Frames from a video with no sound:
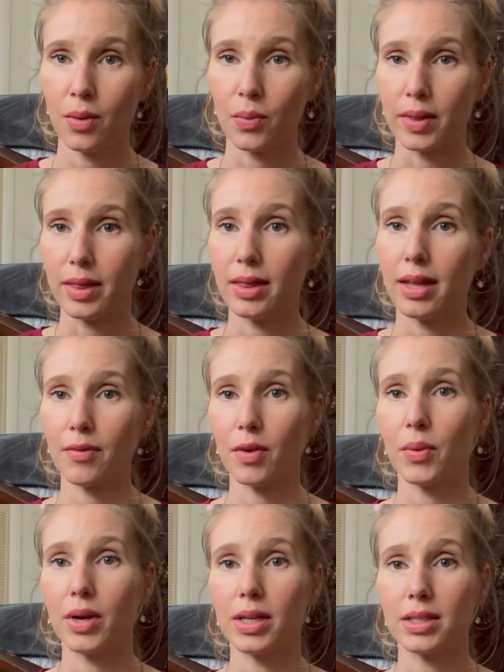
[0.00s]
when
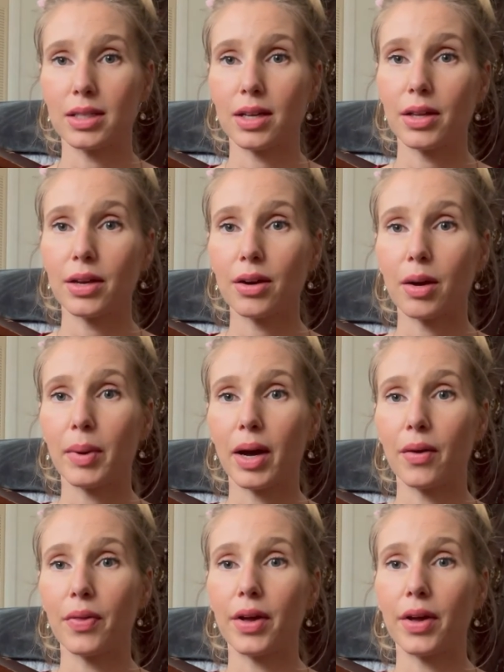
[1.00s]
everyone is clear about